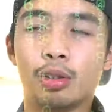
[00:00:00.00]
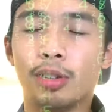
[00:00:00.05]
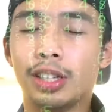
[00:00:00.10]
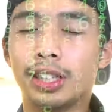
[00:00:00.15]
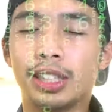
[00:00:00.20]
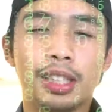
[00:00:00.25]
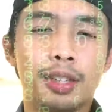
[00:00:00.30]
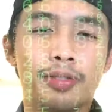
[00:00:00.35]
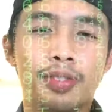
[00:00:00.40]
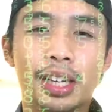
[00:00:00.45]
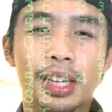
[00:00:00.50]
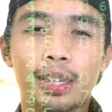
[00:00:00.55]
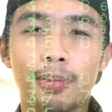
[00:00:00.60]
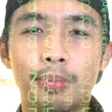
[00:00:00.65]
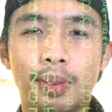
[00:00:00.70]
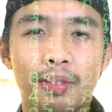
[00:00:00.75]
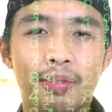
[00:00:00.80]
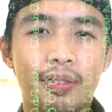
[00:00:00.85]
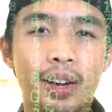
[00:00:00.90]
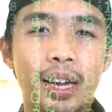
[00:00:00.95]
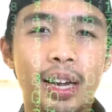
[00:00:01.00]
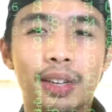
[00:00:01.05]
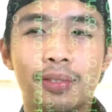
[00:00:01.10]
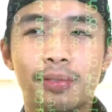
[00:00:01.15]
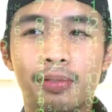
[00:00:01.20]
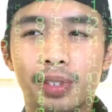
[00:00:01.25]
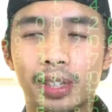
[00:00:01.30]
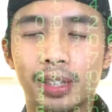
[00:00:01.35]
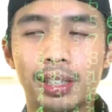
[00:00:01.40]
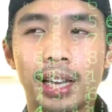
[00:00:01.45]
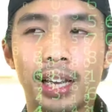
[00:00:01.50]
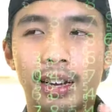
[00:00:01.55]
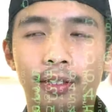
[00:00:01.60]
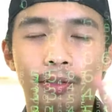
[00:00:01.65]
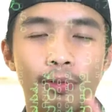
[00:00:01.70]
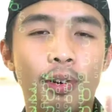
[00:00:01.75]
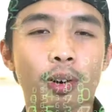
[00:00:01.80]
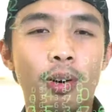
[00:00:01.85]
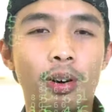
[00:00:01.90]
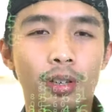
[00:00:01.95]
20 divided by 5 is
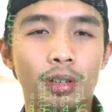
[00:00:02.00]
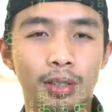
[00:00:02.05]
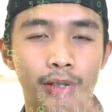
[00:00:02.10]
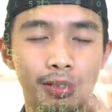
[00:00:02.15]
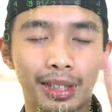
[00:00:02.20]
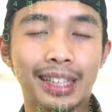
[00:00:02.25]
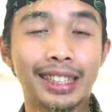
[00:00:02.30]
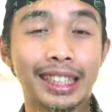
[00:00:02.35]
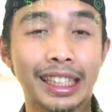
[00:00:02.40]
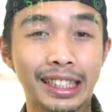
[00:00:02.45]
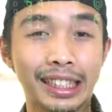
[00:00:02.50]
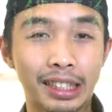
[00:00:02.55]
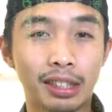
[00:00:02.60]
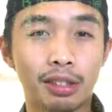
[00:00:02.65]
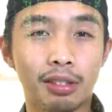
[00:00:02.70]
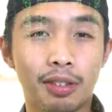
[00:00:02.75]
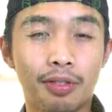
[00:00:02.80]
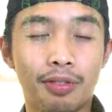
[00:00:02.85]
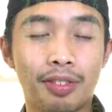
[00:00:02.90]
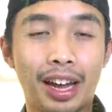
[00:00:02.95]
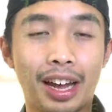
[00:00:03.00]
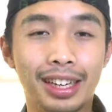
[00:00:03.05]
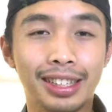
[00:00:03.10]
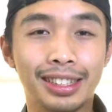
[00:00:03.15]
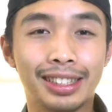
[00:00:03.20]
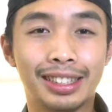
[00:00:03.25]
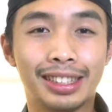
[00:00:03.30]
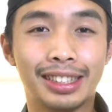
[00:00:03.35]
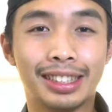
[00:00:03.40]
like 4, so that's easy to divide.